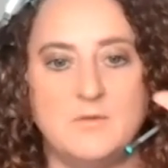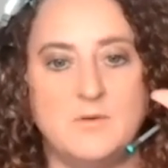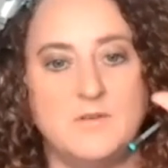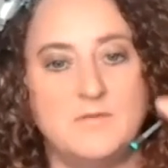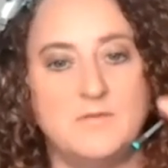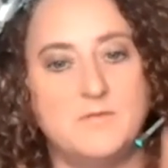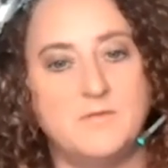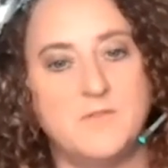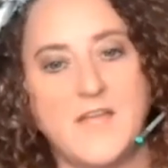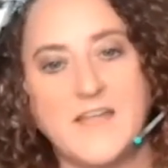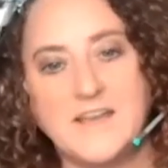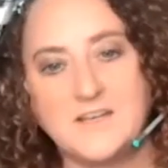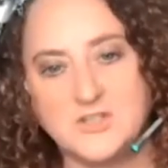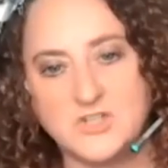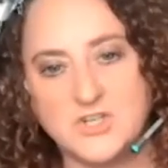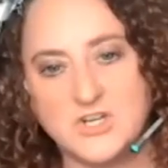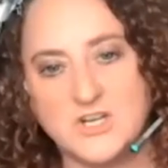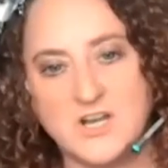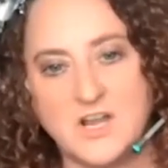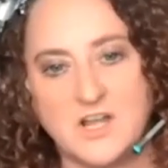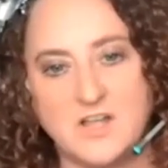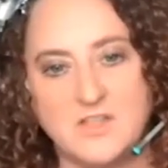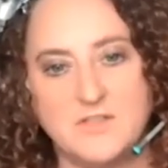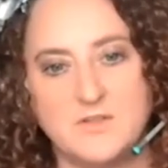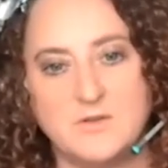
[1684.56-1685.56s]
and
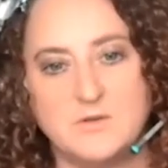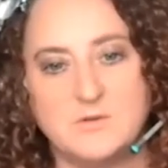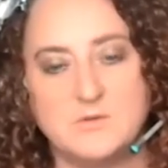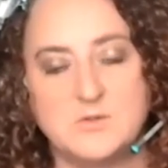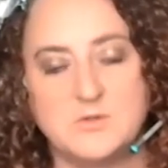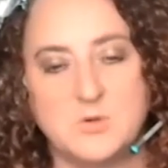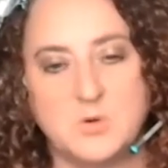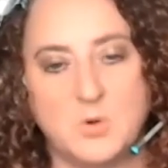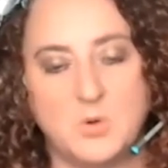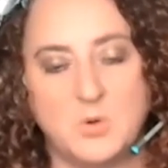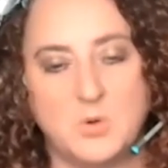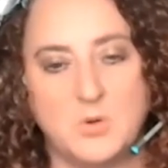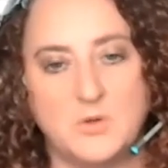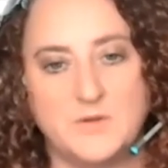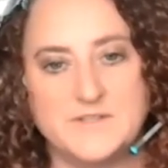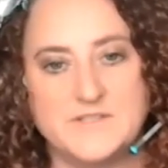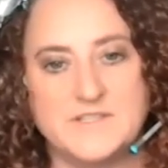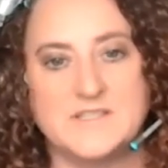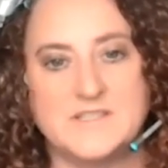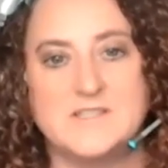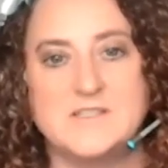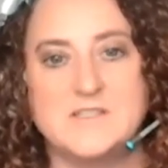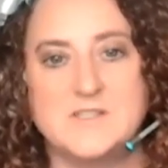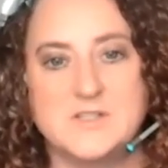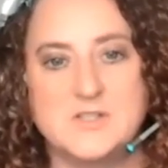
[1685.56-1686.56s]
reflection on those
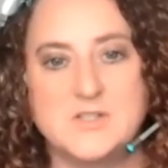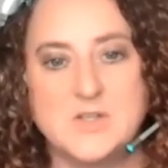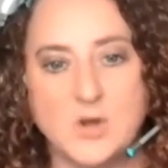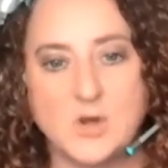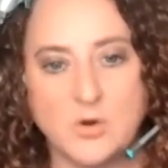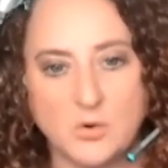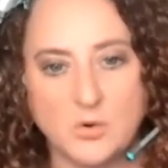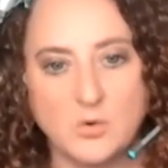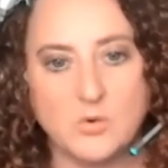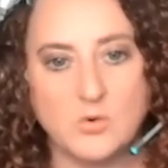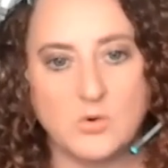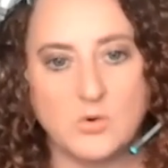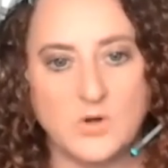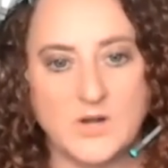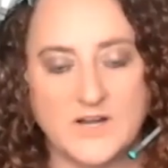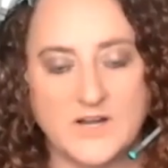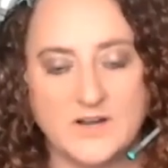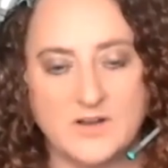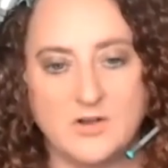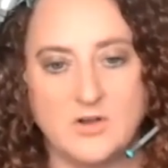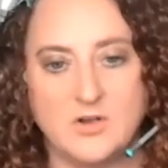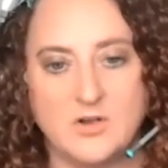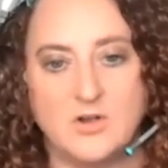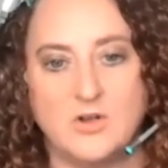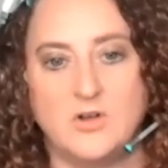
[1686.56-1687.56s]
goals is so
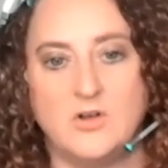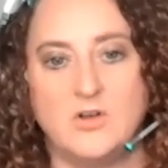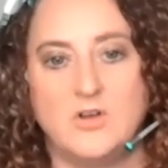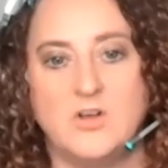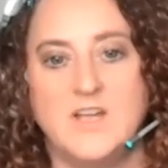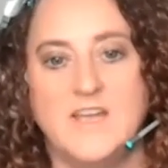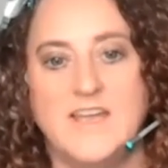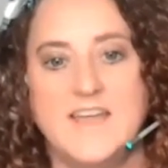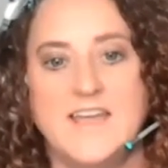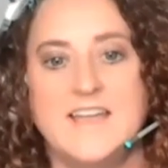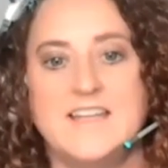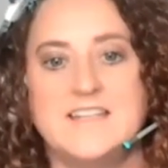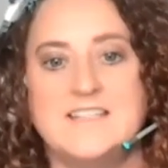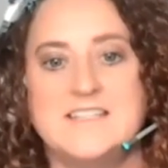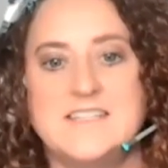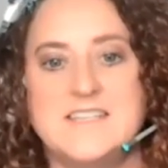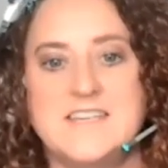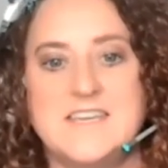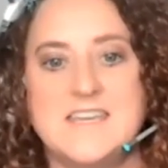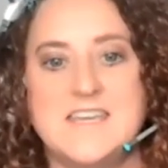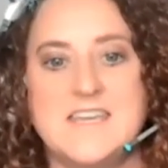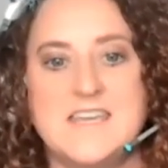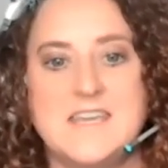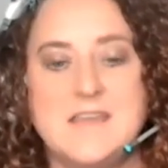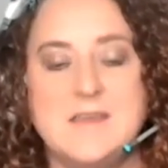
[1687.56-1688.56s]
critical
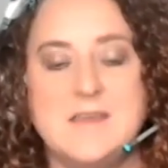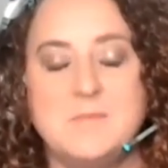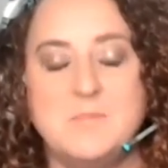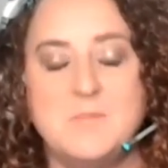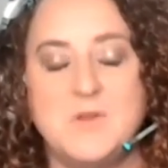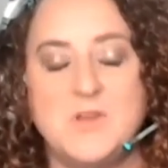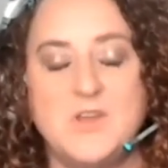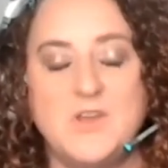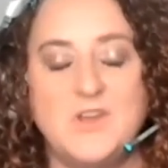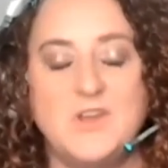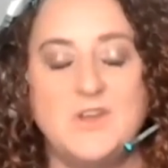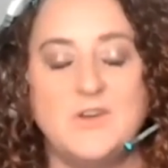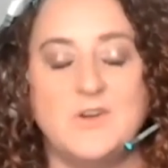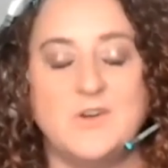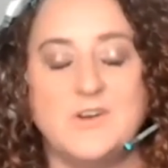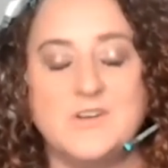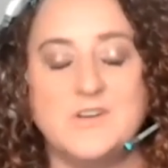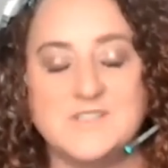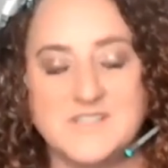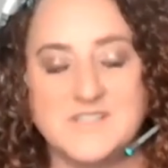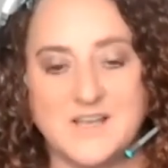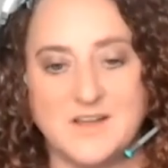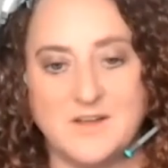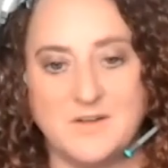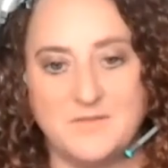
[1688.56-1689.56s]
to keep
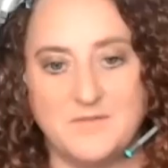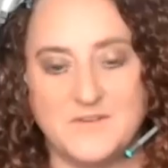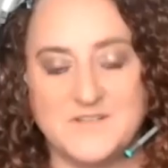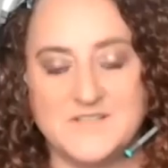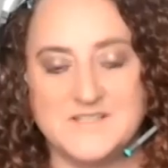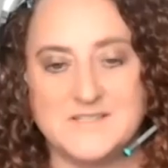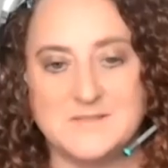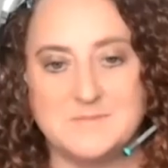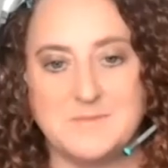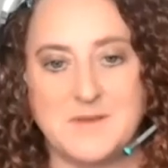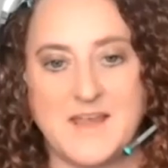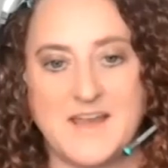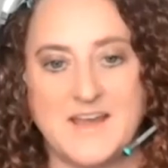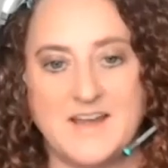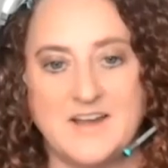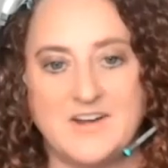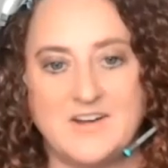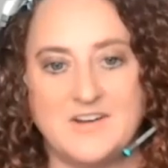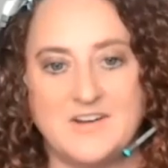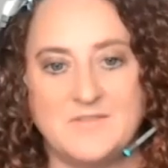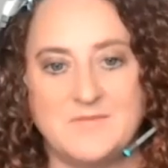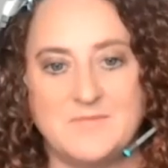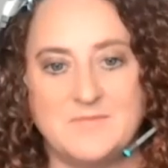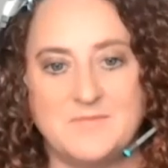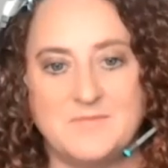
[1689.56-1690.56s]
yourself
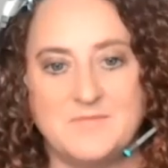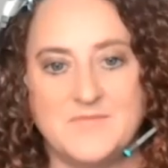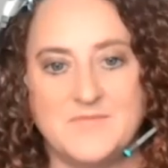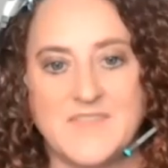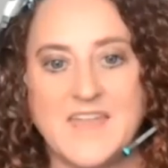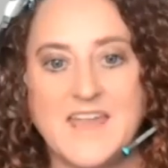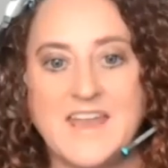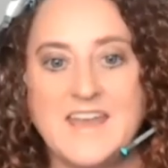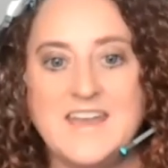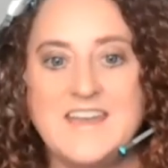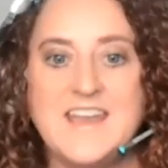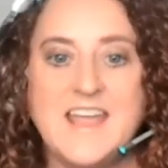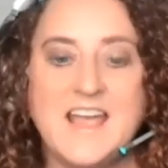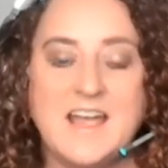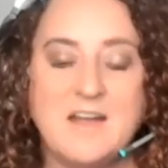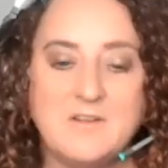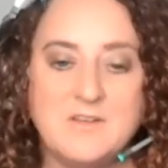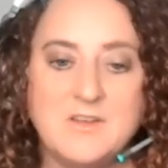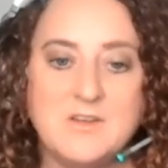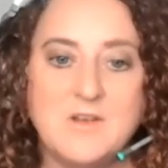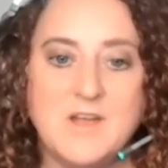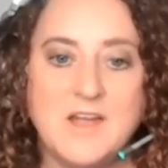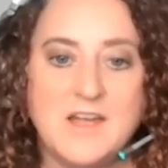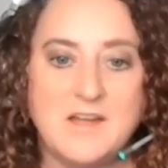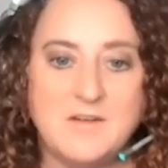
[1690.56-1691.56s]
inspired. And
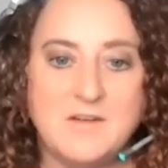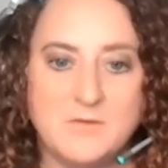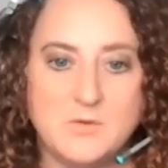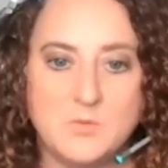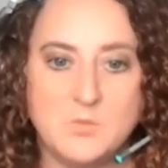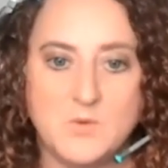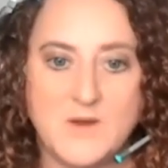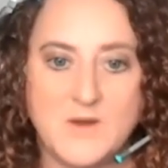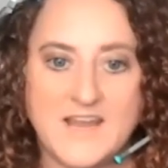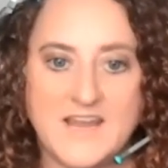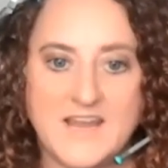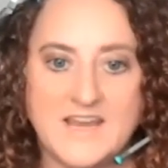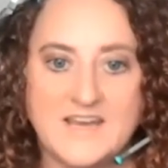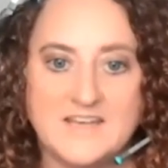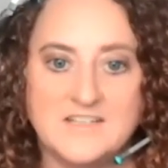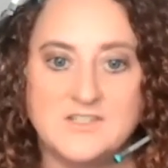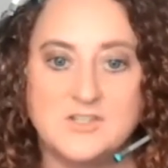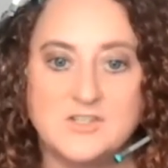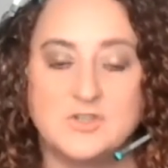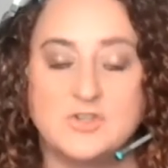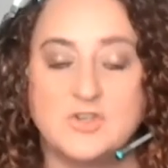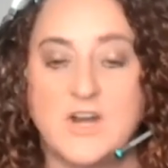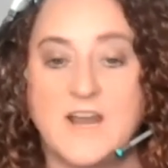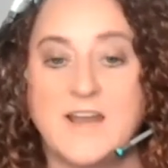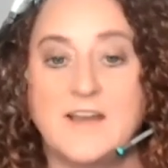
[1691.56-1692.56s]
now you have a way
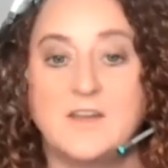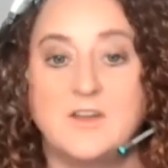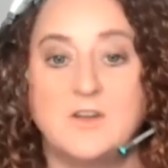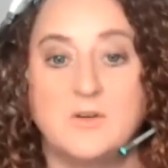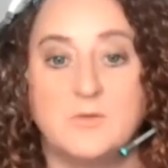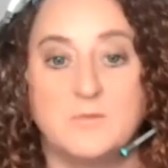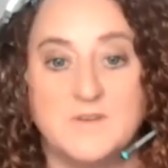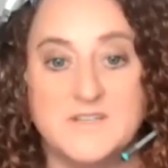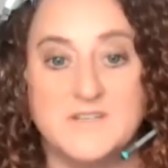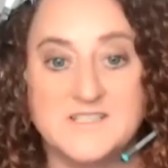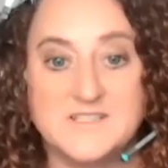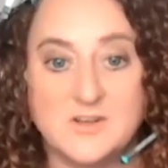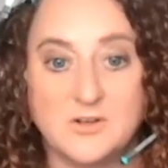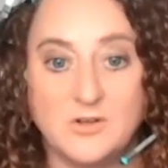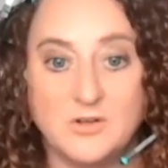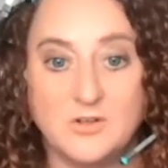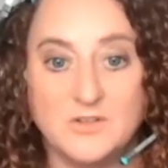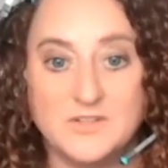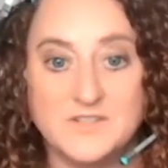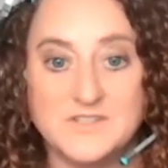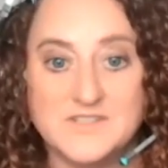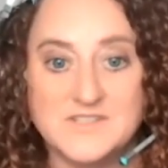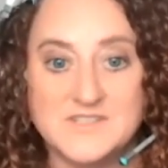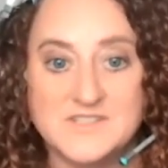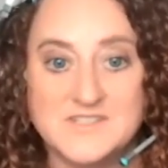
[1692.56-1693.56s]
to track your
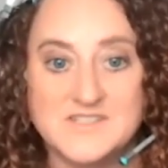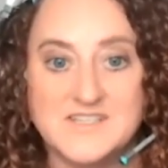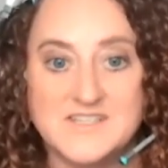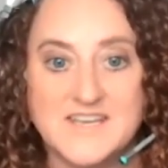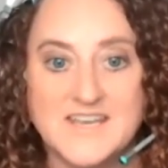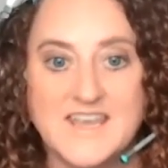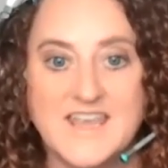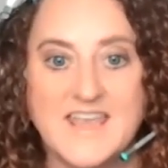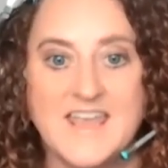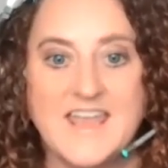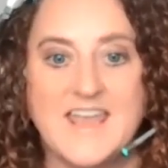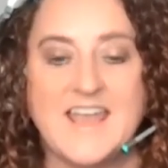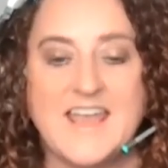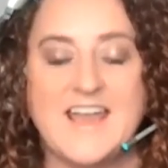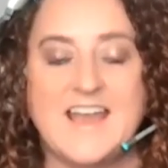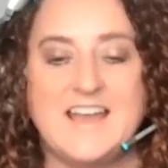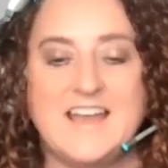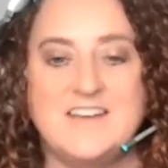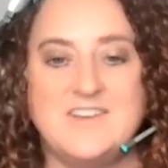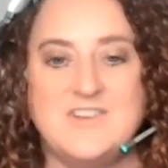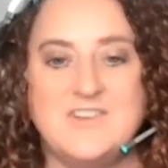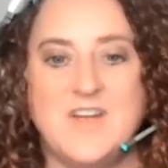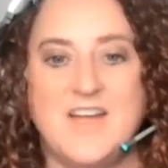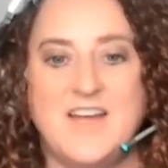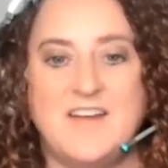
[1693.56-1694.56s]
results,
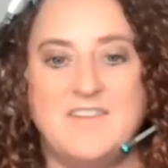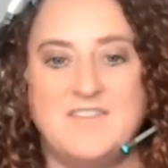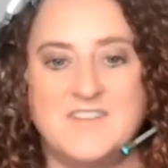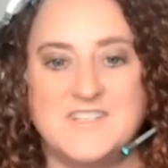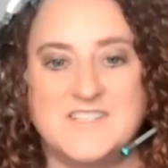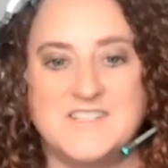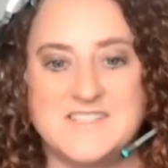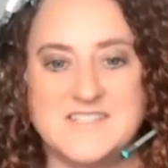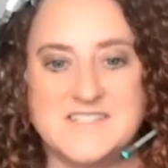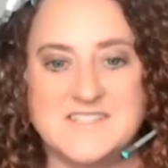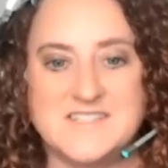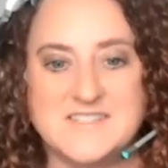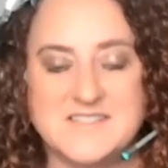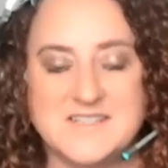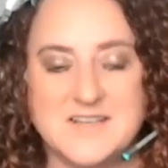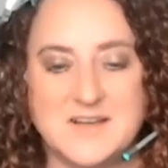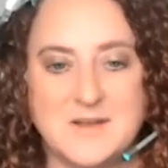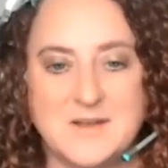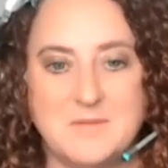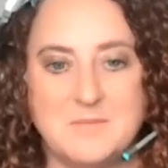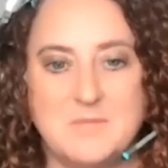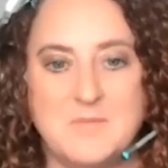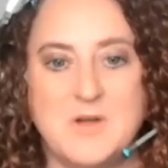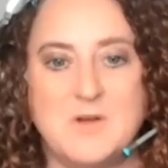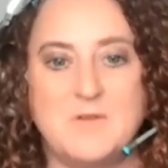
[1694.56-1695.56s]
and you have a
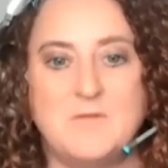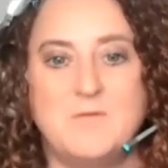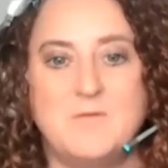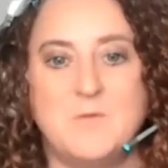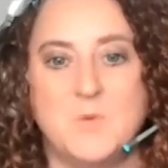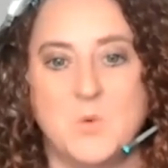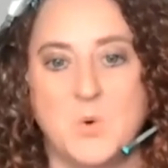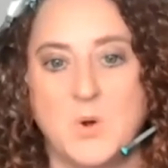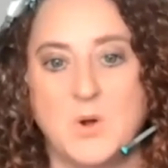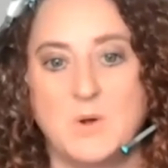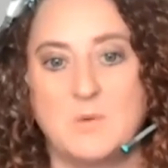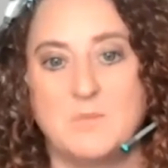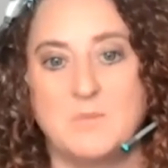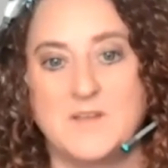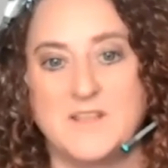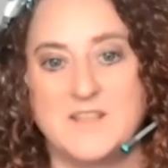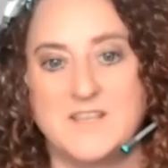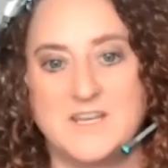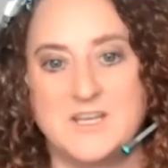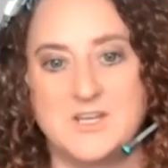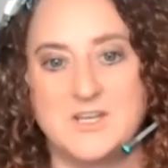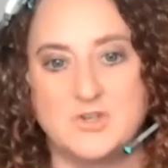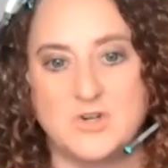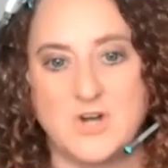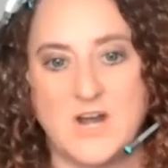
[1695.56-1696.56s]
system for
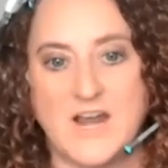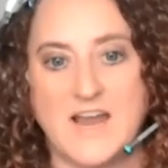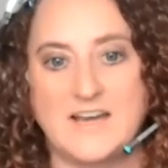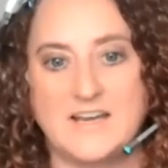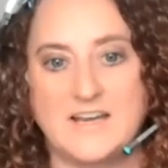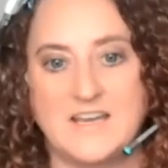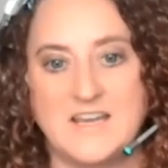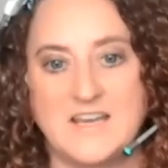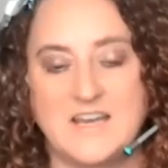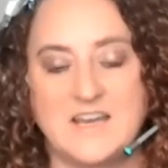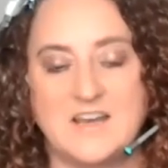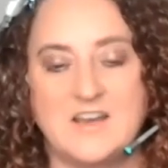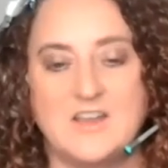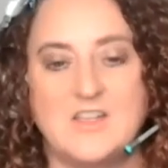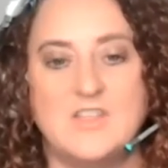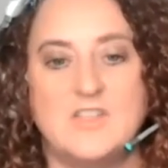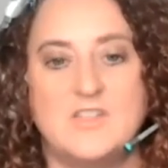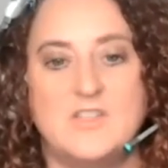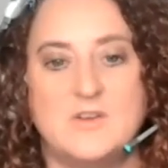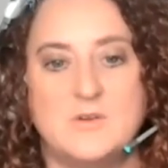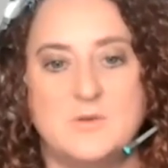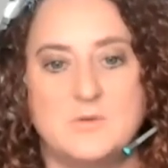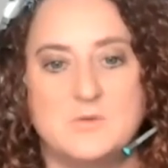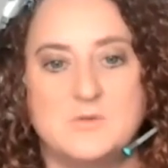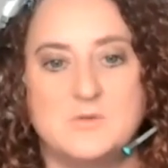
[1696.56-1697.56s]
really tracking
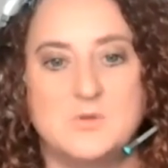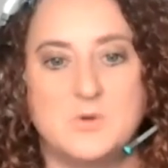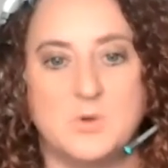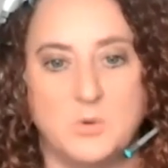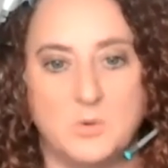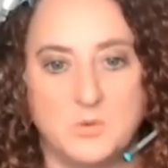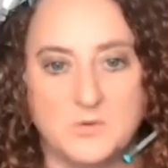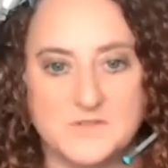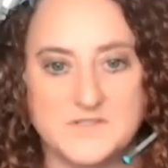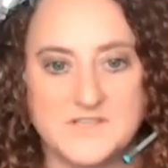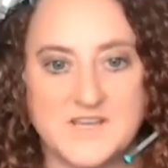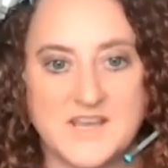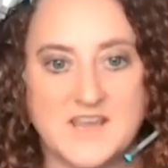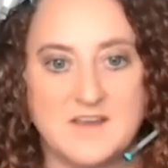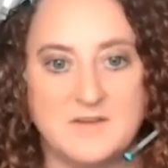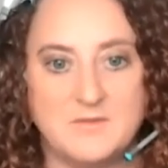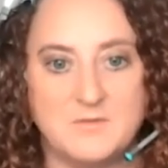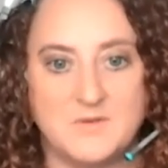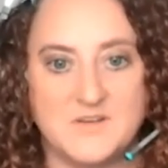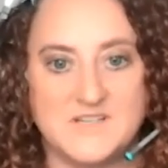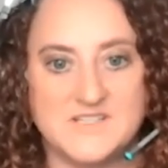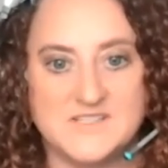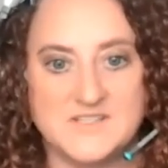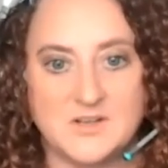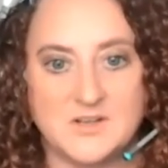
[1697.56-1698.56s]
those goals
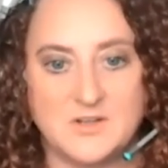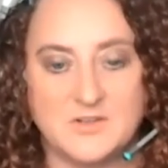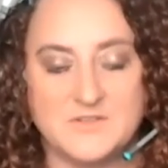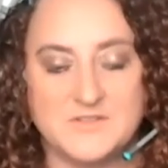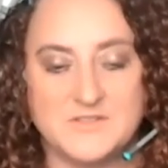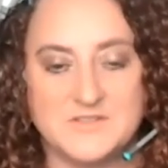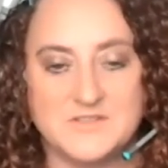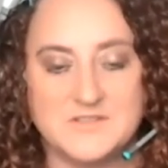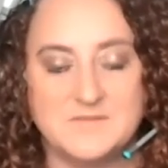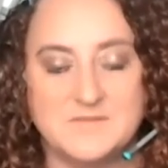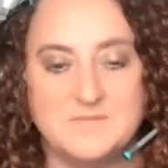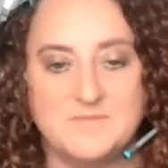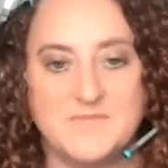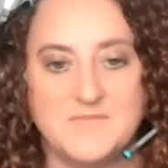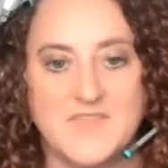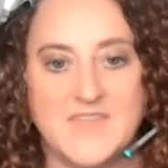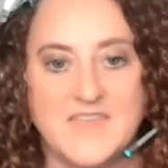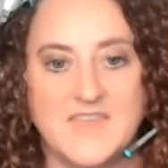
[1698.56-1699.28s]
and results.